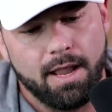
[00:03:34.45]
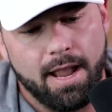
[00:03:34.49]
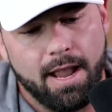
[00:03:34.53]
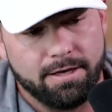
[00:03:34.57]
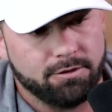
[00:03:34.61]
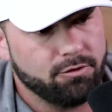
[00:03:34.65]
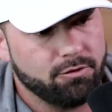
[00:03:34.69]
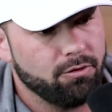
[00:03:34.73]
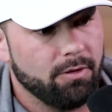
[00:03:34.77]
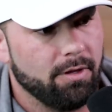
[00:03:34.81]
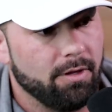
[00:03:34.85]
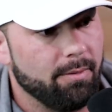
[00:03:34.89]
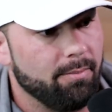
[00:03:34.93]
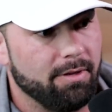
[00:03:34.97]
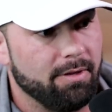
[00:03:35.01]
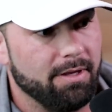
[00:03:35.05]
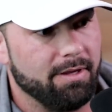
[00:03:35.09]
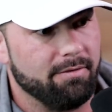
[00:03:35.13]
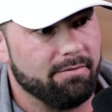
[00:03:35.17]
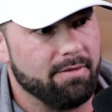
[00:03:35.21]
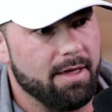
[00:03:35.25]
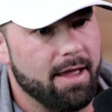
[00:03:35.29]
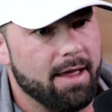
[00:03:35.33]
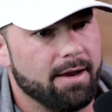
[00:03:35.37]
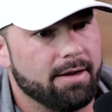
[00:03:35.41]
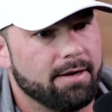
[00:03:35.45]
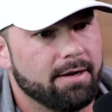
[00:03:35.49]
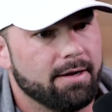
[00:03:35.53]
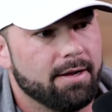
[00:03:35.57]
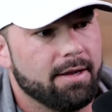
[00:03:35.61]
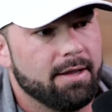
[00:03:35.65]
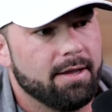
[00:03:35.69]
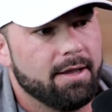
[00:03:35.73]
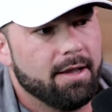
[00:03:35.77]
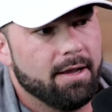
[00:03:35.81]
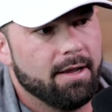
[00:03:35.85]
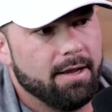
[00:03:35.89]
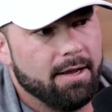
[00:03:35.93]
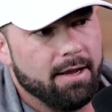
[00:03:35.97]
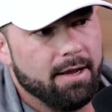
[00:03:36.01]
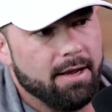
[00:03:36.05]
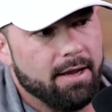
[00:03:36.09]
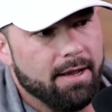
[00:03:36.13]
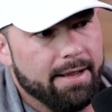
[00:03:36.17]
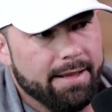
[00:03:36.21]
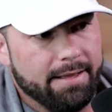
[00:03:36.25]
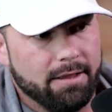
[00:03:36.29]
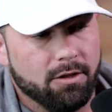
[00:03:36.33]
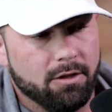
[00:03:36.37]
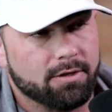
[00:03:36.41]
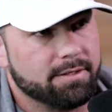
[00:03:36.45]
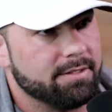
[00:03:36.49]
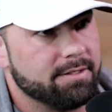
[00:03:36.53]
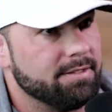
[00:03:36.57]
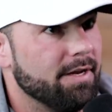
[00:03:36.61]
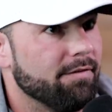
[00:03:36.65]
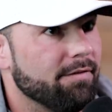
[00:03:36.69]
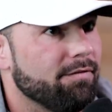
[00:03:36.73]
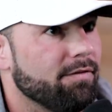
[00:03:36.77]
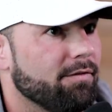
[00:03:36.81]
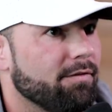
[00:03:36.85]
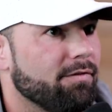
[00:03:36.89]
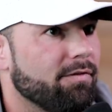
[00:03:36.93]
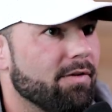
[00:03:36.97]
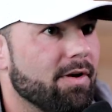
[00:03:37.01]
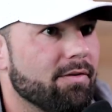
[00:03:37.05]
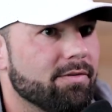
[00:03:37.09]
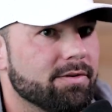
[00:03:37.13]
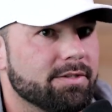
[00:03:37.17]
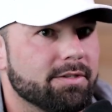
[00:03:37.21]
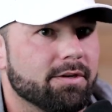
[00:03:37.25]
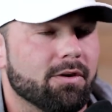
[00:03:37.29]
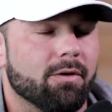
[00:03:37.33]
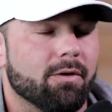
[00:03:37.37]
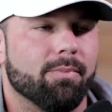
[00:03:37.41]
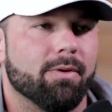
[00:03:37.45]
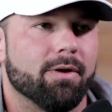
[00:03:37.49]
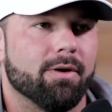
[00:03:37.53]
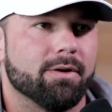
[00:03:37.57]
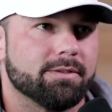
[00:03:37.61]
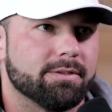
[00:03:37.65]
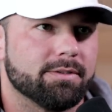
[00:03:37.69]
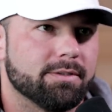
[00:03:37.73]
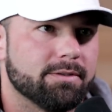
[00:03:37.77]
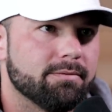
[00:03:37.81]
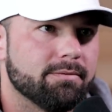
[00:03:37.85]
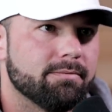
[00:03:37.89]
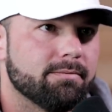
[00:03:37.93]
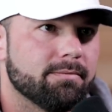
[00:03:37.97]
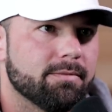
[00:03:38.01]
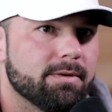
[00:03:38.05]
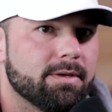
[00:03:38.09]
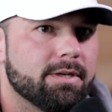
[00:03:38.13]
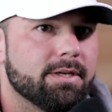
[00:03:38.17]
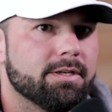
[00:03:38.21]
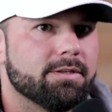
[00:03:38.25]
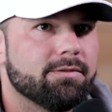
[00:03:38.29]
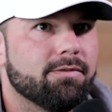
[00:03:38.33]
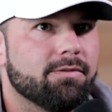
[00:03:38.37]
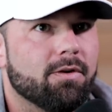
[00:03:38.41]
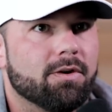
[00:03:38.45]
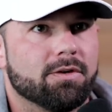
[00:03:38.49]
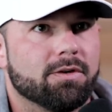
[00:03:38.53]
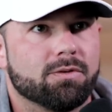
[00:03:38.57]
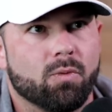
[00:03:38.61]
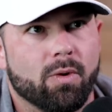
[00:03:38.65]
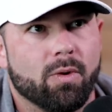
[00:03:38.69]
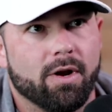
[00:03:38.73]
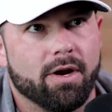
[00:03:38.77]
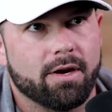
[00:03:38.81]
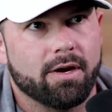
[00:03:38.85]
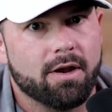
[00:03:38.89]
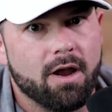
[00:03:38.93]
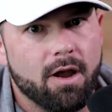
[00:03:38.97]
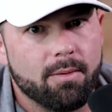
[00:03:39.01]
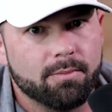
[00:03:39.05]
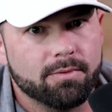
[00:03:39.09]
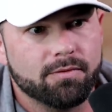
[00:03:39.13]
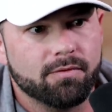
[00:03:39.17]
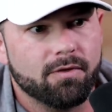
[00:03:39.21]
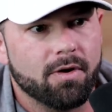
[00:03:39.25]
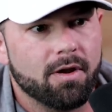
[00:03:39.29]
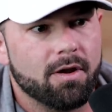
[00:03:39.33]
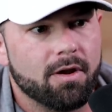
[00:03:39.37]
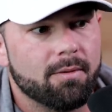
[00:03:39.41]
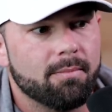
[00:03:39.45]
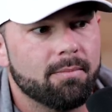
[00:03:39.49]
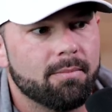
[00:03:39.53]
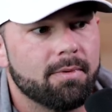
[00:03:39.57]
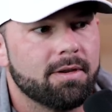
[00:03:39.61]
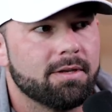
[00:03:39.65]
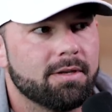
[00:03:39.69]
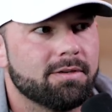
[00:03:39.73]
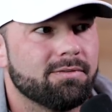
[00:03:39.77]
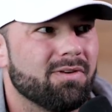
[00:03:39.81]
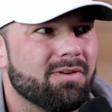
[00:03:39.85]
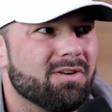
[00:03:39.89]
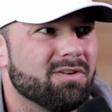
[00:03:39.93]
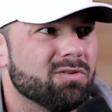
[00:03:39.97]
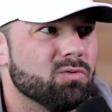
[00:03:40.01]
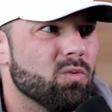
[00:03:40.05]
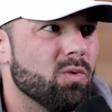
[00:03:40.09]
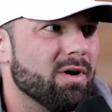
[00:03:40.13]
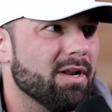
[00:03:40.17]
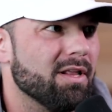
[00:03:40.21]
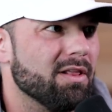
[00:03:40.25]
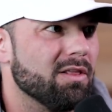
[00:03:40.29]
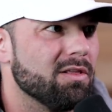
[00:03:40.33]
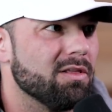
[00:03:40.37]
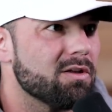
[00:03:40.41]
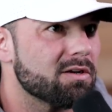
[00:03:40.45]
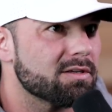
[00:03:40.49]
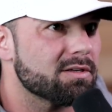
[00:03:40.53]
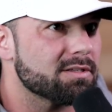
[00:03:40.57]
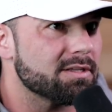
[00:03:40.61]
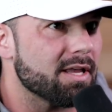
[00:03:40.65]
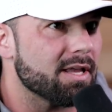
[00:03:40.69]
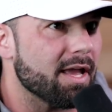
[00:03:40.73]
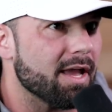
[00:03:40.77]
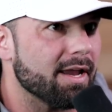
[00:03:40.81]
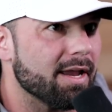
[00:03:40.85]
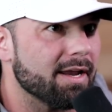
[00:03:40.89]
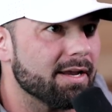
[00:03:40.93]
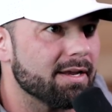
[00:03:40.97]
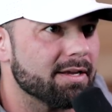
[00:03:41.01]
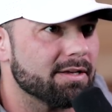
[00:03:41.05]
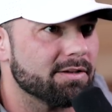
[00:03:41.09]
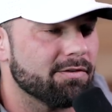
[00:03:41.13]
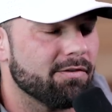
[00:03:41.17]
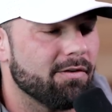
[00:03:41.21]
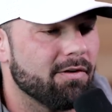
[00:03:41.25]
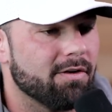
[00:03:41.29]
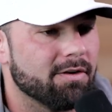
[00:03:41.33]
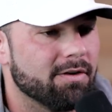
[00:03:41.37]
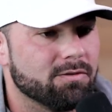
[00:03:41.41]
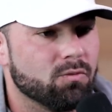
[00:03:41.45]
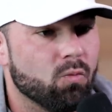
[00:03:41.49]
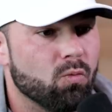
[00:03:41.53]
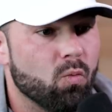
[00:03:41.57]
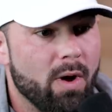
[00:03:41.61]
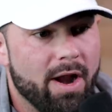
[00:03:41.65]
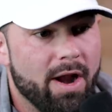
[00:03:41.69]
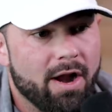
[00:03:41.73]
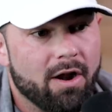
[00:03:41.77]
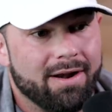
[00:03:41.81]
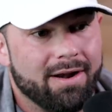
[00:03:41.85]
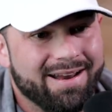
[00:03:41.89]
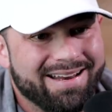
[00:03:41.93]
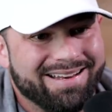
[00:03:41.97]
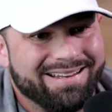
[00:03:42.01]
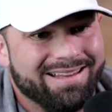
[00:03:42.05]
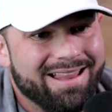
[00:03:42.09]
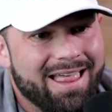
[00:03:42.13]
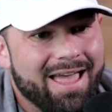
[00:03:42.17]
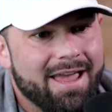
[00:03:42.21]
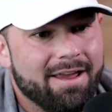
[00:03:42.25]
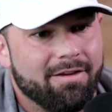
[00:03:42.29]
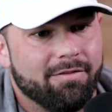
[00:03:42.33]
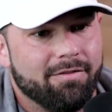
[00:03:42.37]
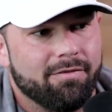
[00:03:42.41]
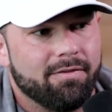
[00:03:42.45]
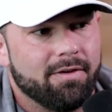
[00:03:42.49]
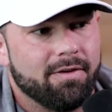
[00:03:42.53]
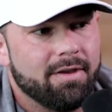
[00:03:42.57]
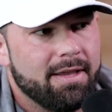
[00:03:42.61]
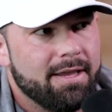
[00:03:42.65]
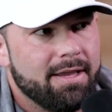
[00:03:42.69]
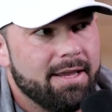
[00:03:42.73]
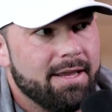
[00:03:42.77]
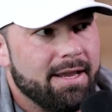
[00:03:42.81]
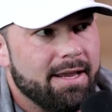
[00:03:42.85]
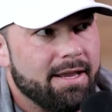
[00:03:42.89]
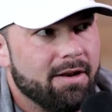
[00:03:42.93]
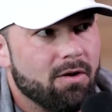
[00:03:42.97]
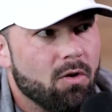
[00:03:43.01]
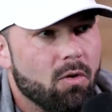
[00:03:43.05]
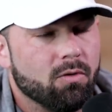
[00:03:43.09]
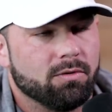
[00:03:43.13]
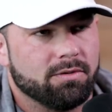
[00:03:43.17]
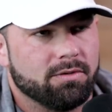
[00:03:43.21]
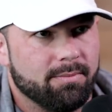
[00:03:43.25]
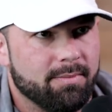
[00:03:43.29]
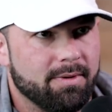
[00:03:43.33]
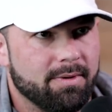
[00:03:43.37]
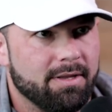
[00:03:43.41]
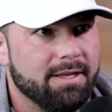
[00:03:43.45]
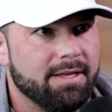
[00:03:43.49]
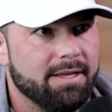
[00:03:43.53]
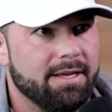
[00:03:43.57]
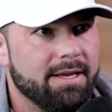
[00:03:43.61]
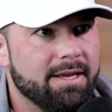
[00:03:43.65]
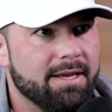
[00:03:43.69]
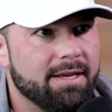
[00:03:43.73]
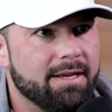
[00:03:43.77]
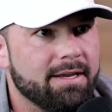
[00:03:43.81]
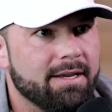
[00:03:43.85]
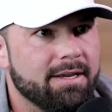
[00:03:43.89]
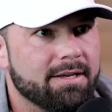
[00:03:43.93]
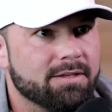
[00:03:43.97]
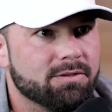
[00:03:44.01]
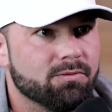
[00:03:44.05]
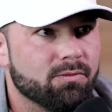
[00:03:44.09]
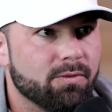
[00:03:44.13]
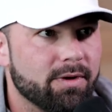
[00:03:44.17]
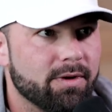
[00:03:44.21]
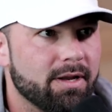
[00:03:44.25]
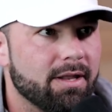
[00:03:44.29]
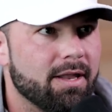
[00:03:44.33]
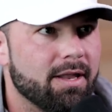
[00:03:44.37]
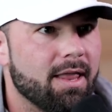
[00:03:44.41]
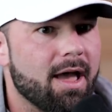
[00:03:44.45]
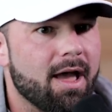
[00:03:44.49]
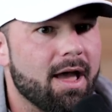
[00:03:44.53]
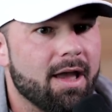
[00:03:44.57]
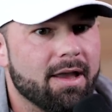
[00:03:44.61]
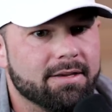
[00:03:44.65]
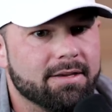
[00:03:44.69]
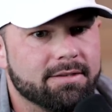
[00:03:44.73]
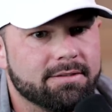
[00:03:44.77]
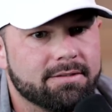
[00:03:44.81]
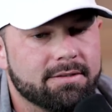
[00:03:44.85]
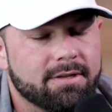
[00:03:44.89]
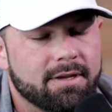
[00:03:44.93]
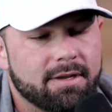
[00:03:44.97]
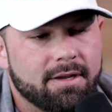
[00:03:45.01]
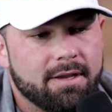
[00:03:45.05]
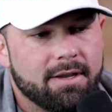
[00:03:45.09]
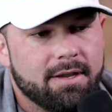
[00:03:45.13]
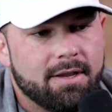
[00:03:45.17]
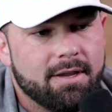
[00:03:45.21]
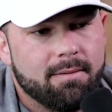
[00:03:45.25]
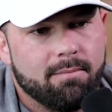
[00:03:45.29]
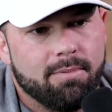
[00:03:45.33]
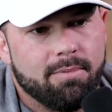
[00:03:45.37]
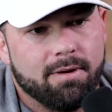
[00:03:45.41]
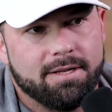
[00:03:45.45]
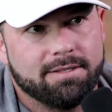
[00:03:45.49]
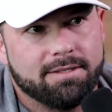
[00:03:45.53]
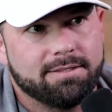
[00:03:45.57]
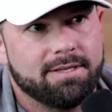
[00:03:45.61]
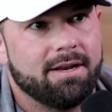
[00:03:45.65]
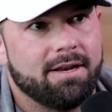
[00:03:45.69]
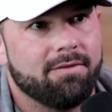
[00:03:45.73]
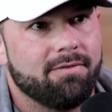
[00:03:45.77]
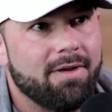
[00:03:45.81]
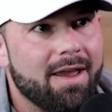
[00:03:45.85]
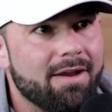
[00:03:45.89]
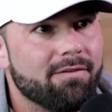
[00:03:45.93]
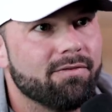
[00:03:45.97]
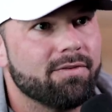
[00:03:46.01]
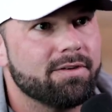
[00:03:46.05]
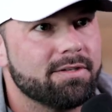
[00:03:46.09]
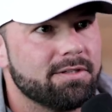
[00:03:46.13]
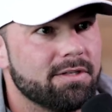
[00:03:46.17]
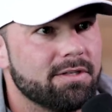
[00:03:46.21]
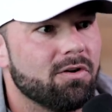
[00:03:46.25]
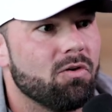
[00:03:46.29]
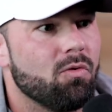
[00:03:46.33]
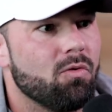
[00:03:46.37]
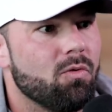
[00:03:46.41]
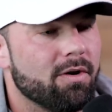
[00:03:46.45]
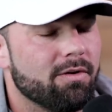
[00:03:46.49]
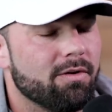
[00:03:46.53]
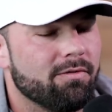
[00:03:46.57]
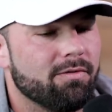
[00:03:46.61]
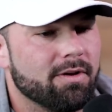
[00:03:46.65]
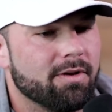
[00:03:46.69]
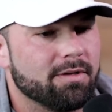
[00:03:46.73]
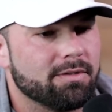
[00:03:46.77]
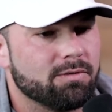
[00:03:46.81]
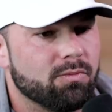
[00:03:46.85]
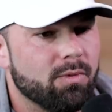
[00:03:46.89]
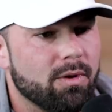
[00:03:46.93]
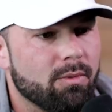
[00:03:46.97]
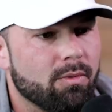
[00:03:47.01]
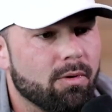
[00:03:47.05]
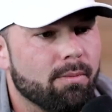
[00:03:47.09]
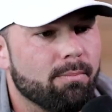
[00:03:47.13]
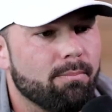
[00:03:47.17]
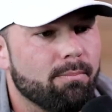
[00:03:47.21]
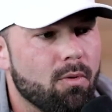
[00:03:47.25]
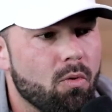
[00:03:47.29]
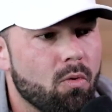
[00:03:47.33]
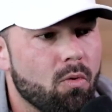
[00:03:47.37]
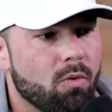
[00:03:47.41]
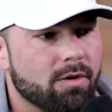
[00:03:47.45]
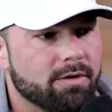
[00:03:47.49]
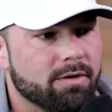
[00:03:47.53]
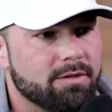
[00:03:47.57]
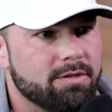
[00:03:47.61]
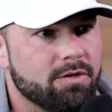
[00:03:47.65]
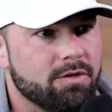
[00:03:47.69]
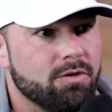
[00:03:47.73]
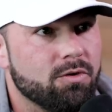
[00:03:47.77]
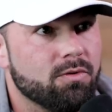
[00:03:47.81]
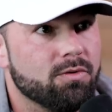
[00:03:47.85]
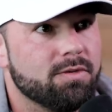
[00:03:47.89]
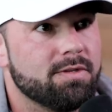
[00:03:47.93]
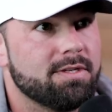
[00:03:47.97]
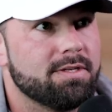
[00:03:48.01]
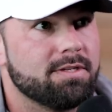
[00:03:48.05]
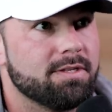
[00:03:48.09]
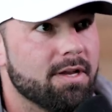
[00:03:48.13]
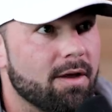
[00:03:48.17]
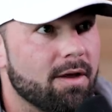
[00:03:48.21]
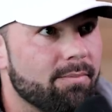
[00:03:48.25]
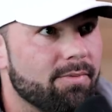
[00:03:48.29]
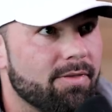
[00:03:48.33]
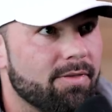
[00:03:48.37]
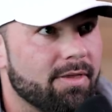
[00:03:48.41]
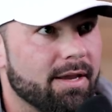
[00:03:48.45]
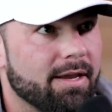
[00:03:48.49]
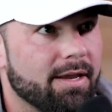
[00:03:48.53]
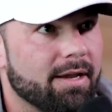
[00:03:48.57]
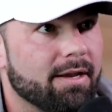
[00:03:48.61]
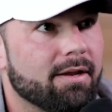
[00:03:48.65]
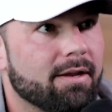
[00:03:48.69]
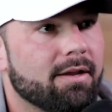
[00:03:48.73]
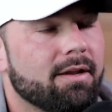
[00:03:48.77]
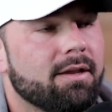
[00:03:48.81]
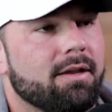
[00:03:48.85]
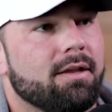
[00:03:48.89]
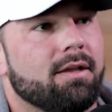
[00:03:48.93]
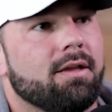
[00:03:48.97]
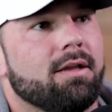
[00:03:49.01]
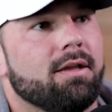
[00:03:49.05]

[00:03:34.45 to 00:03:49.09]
I truly believe that. Uh, it looks different for every single person as far as where it comes from, as far as what it looks like, as far as where in life it ultimately is realized. But inside of every single one of us, we were born to do something